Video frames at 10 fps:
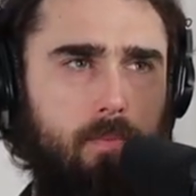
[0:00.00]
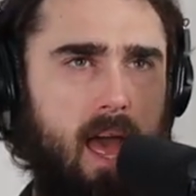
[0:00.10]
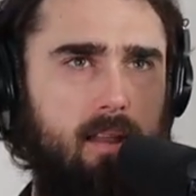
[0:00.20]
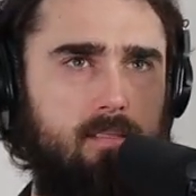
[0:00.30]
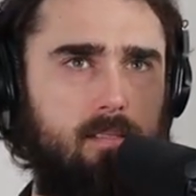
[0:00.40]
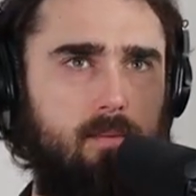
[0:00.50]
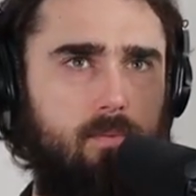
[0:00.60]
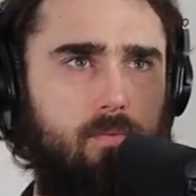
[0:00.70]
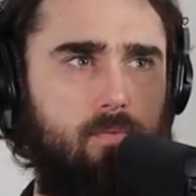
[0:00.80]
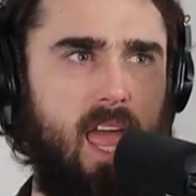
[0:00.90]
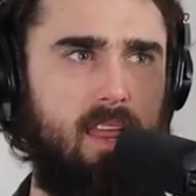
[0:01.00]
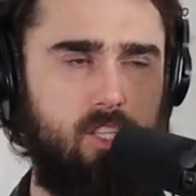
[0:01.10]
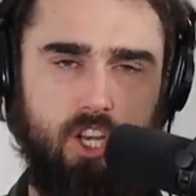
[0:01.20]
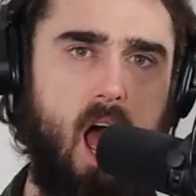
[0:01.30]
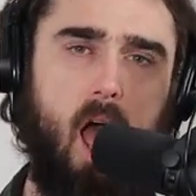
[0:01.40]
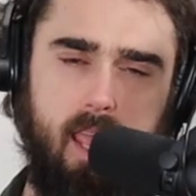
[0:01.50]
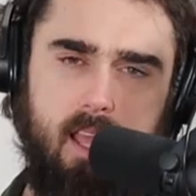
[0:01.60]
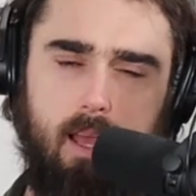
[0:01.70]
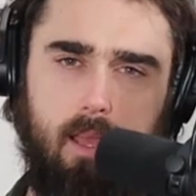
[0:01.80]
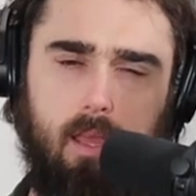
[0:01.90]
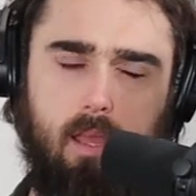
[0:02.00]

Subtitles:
that they deny,